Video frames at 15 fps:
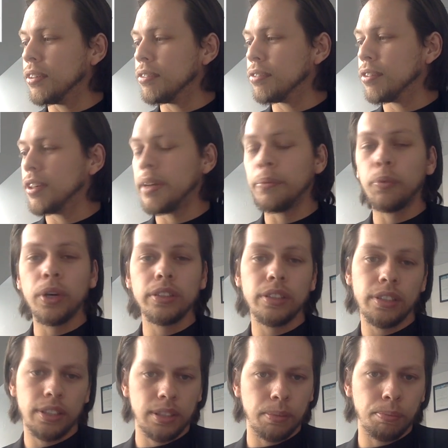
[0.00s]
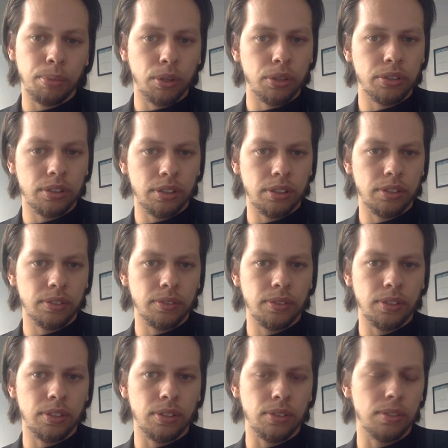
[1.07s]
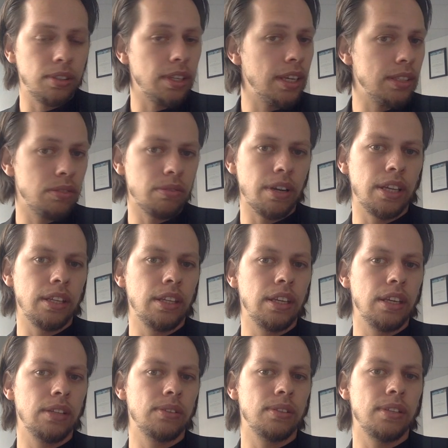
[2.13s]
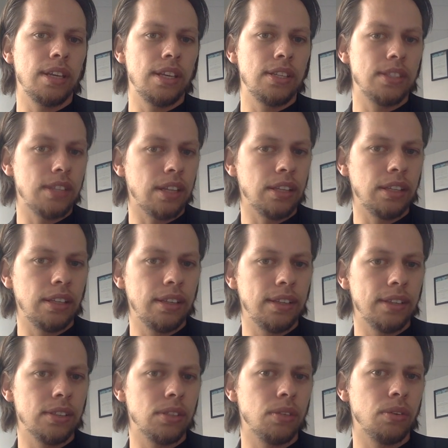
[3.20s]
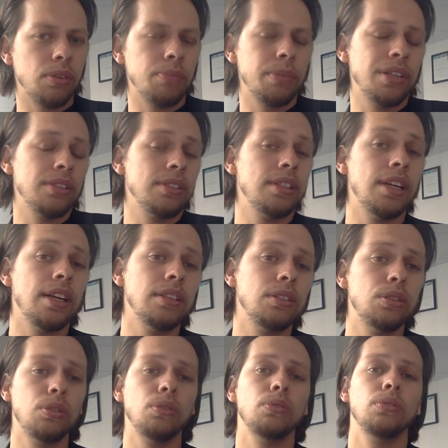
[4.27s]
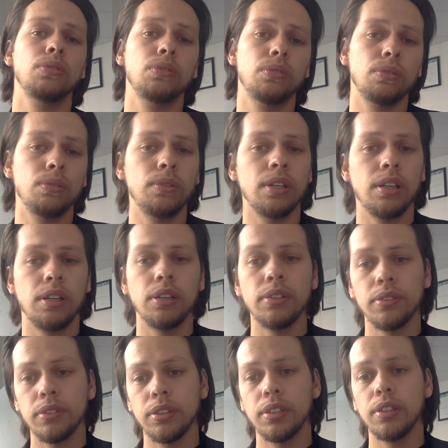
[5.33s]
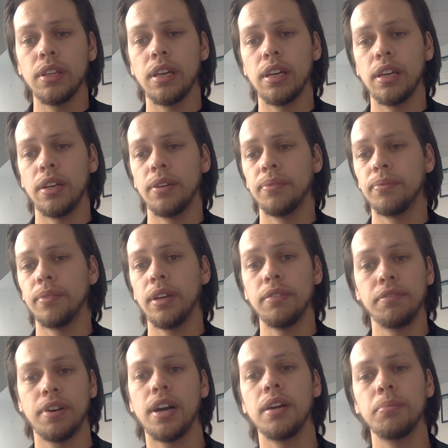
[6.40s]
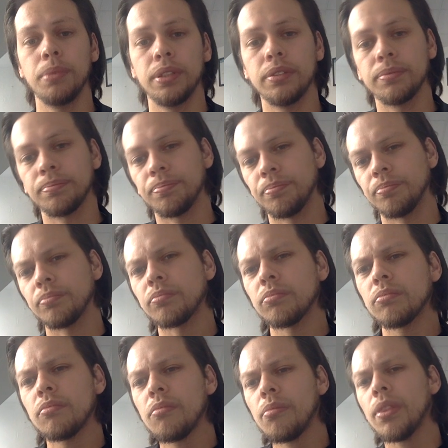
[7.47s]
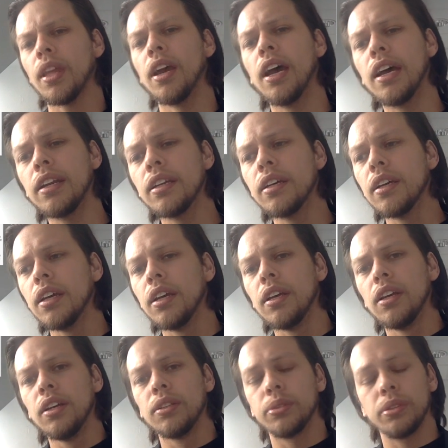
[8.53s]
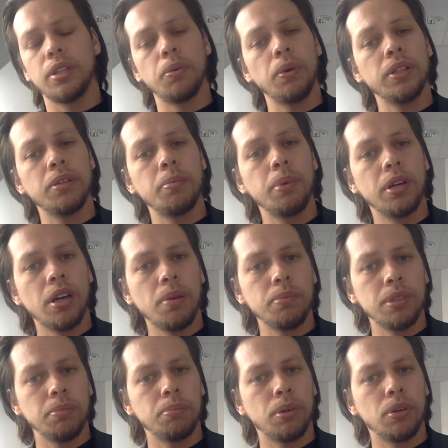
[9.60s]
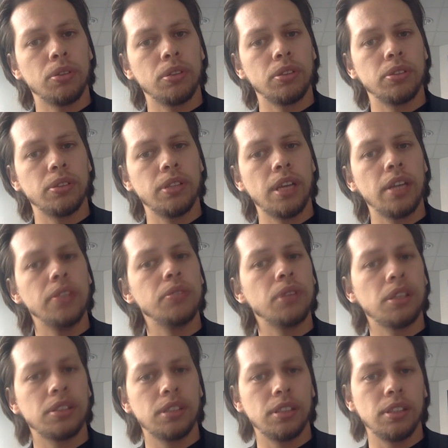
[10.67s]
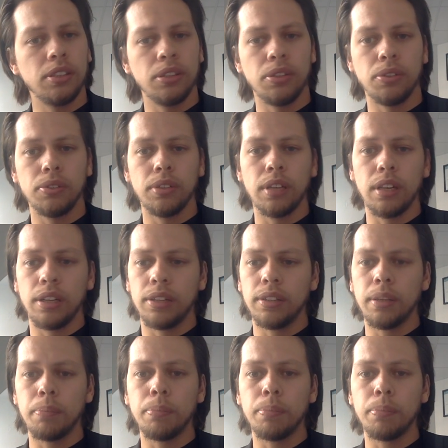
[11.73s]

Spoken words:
for them weather is important. Today is raining, today is sunny, and so on, because they are in tune to their environment, and so the weather becomes important. So they are interested, the